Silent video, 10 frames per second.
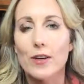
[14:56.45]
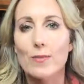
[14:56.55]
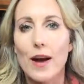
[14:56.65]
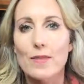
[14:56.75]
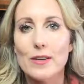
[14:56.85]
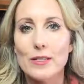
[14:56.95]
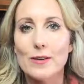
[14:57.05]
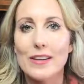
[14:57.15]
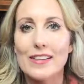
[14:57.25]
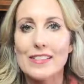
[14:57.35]
you might be
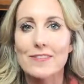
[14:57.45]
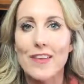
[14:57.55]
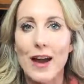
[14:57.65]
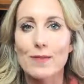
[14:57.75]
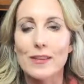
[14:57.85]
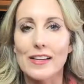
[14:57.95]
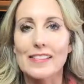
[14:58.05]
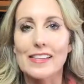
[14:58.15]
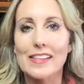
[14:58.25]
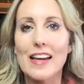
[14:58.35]
doing as a
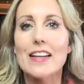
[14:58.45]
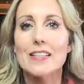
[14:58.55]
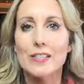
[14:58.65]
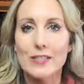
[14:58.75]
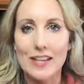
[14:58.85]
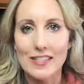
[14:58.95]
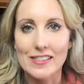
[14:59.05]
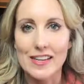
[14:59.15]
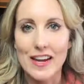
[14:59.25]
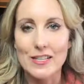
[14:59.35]
family to get to your
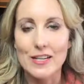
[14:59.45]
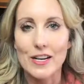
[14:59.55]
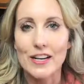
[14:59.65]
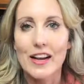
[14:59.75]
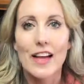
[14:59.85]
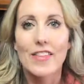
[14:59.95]
destination